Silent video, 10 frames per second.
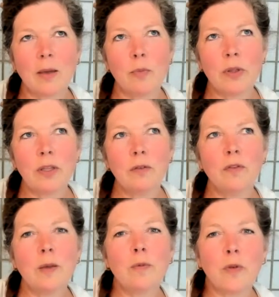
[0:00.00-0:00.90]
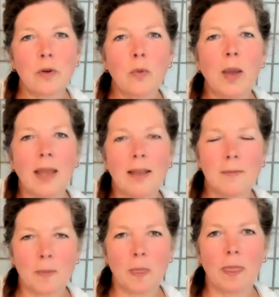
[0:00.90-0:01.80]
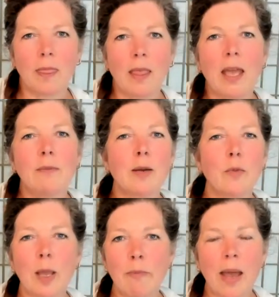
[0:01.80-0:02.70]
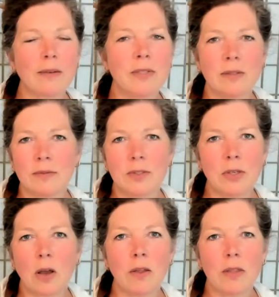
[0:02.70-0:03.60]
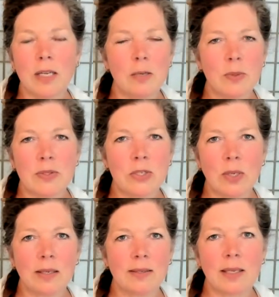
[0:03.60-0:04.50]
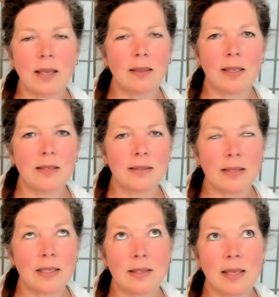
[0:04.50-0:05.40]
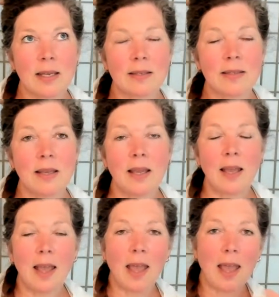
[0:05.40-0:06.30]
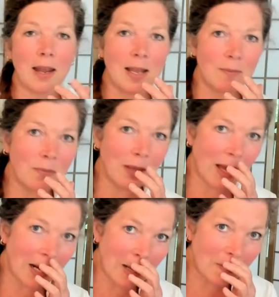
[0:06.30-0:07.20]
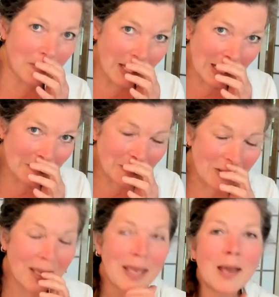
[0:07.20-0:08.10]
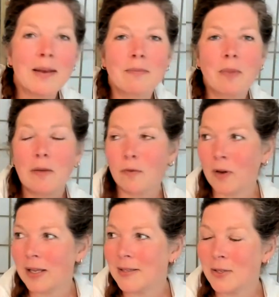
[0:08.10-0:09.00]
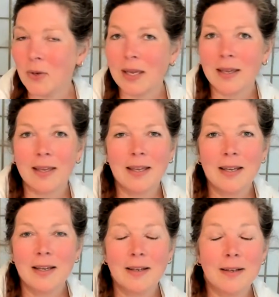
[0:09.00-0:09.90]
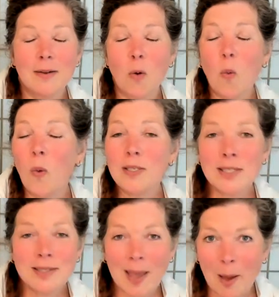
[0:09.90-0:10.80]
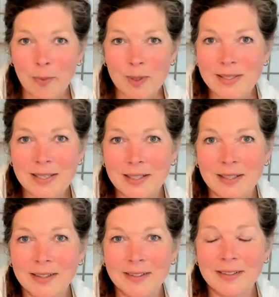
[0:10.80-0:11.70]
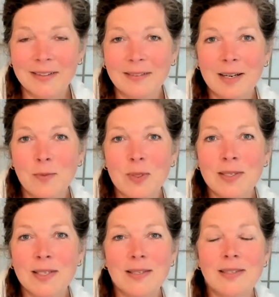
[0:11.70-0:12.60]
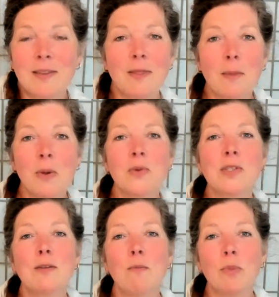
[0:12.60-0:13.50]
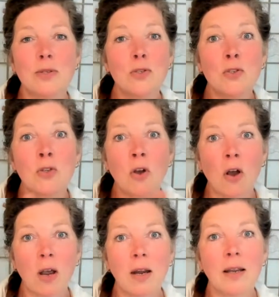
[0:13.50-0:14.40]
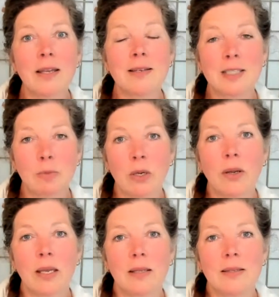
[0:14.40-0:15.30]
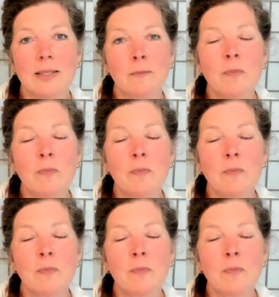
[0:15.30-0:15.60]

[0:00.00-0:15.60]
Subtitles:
put the flip phone away, and went right back to all that he was doing, singing these things. And I'm looking at my friends going, what just happened here? It was just the most bizarre experience.